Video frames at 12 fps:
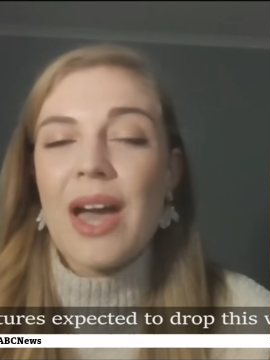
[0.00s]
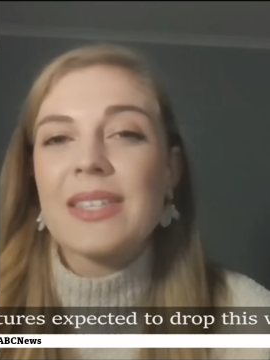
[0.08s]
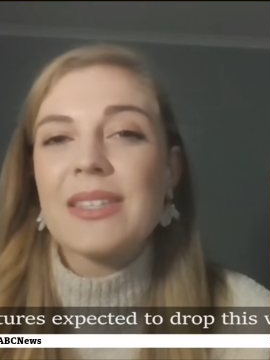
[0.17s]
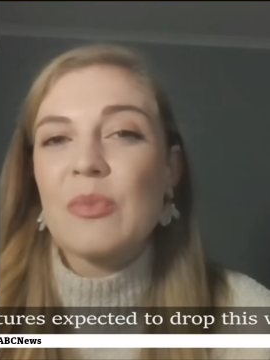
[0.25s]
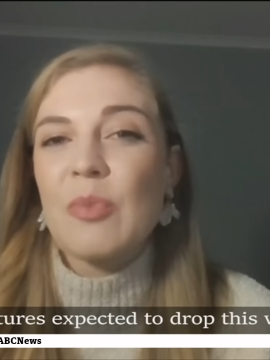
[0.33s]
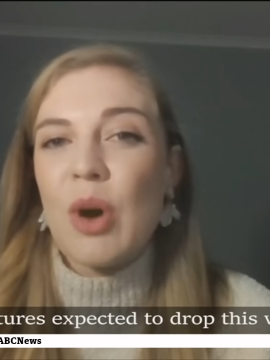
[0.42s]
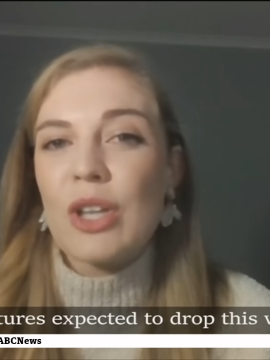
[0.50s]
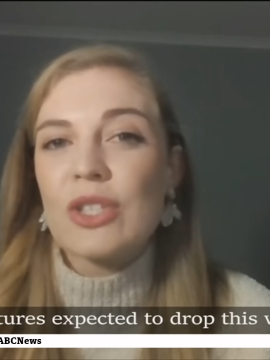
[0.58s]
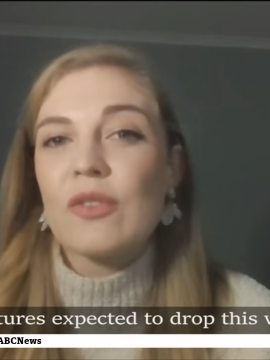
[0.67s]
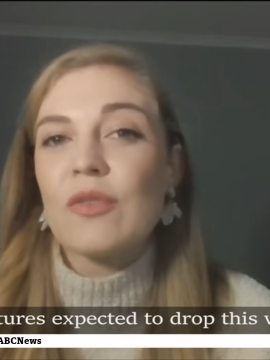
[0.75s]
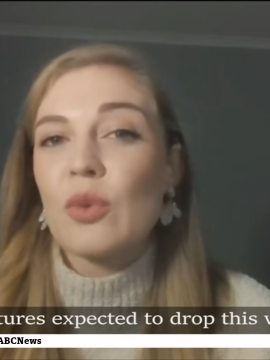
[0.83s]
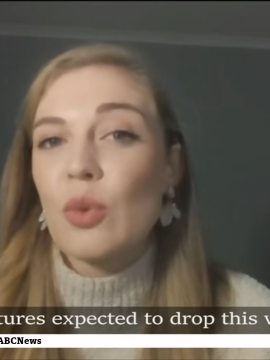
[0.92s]
as in parts
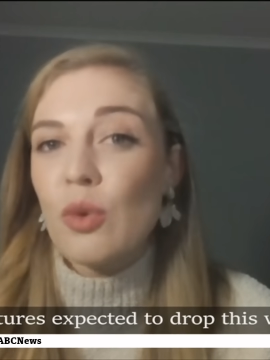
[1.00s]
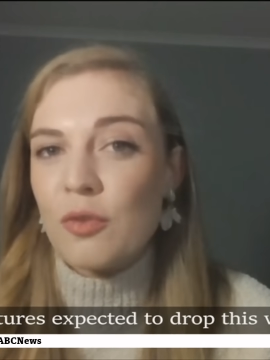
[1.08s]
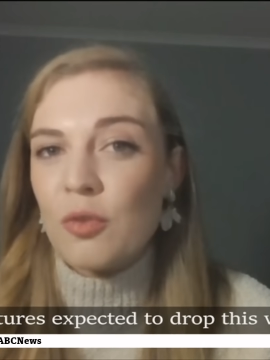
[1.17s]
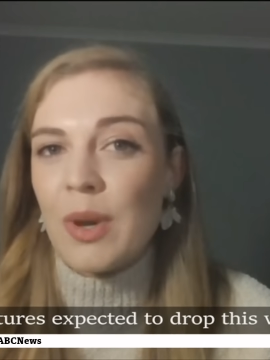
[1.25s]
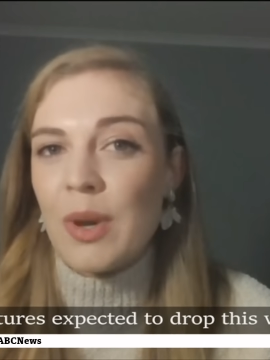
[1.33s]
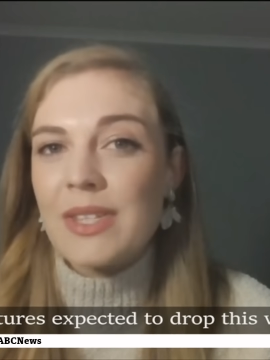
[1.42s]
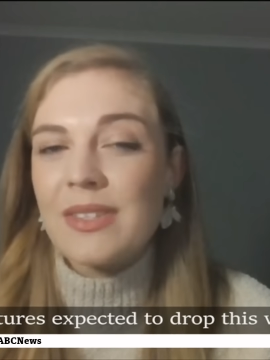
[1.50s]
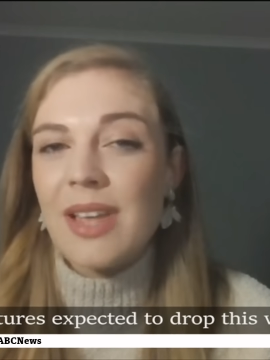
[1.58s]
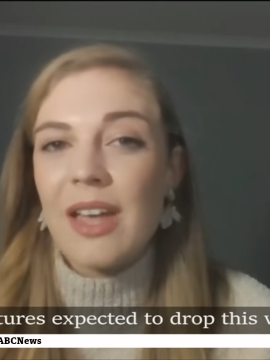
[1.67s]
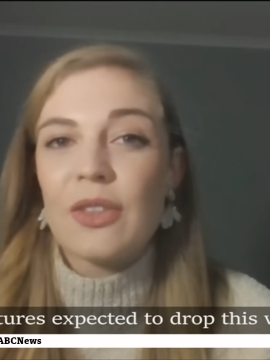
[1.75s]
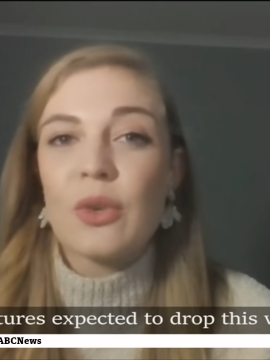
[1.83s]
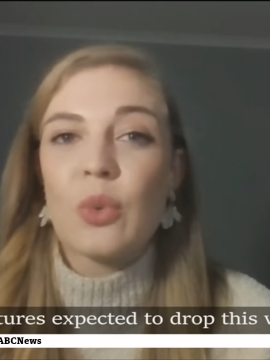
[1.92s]
of northwest
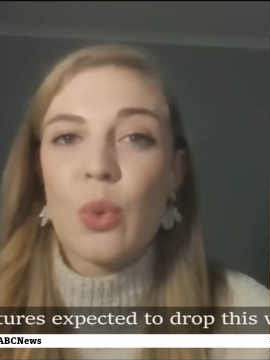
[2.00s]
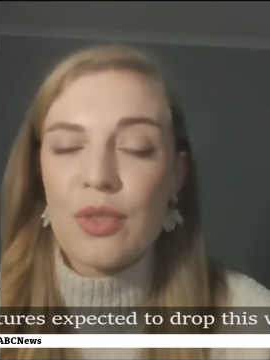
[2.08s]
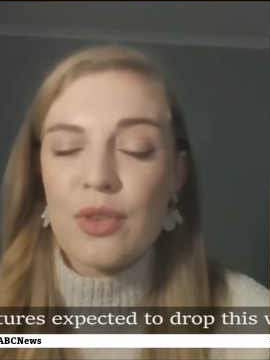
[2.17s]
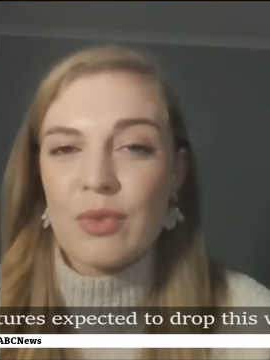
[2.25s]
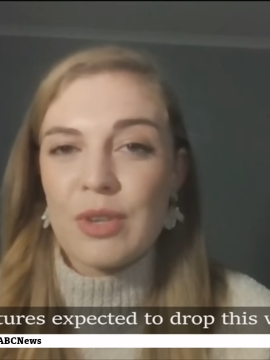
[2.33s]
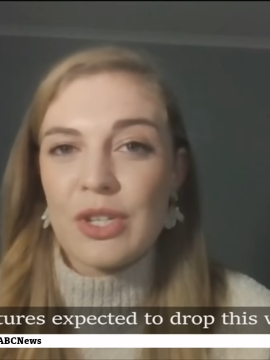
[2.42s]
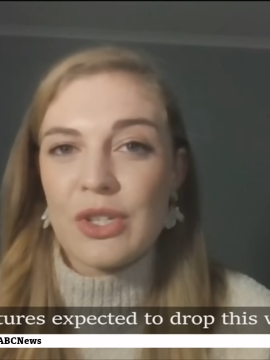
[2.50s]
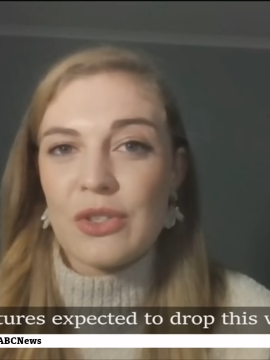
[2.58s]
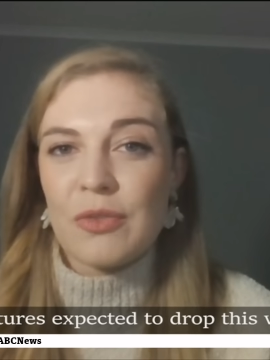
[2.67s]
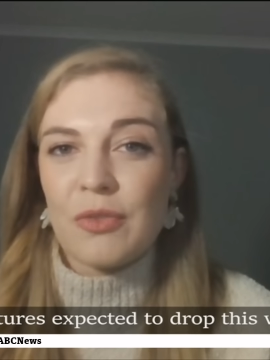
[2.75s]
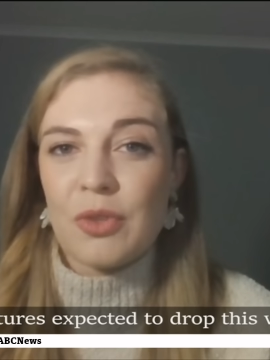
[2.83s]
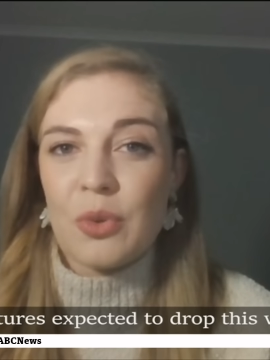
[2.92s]
and the northern regions
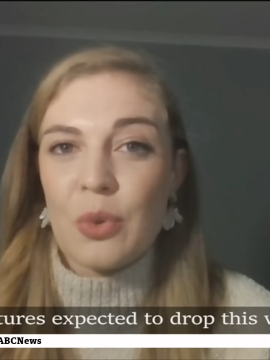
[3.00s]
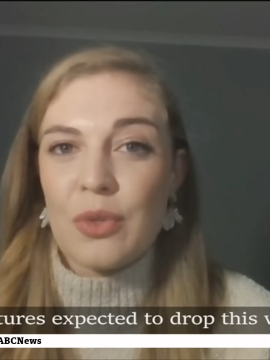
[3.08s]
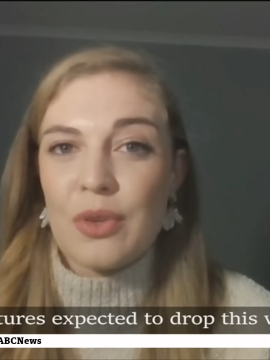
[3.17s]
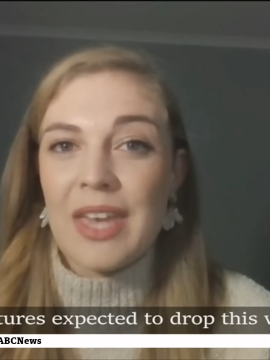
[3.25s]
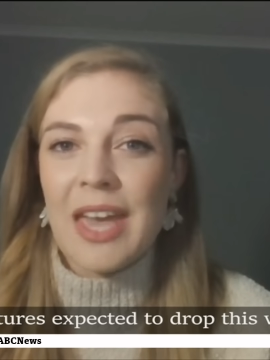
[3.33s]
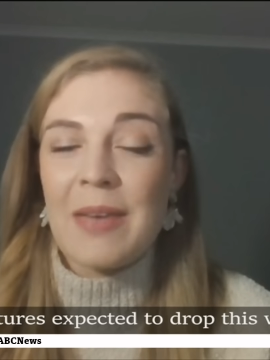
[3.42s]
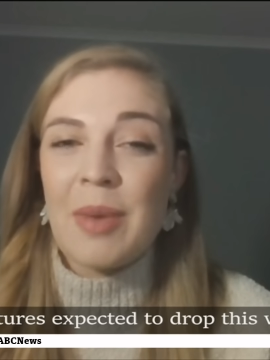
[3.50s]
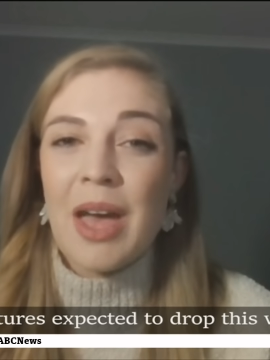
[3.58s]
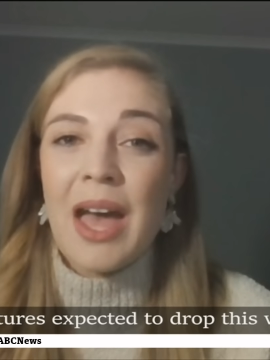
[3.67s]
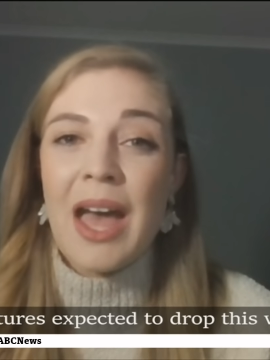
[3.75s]
of the Northern Cape.